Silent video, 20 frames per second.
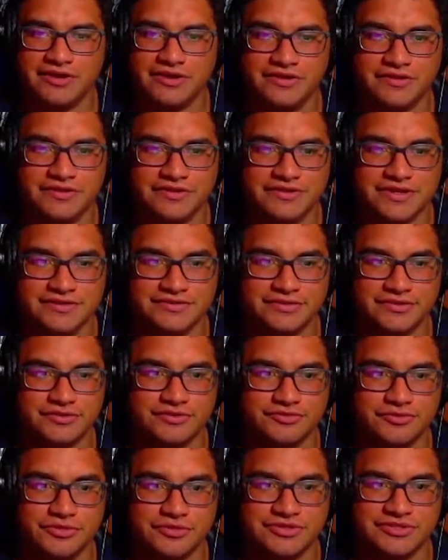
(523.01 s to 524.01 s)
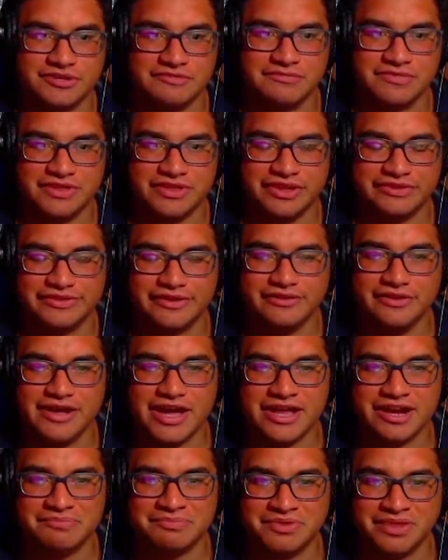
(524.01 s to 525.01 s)
These things look gruesome. They look out
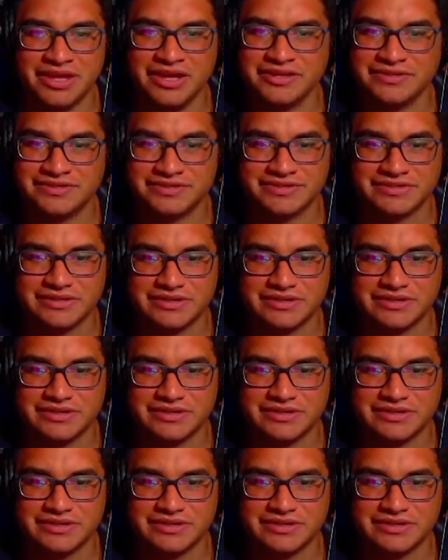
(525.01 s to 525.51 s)
of place.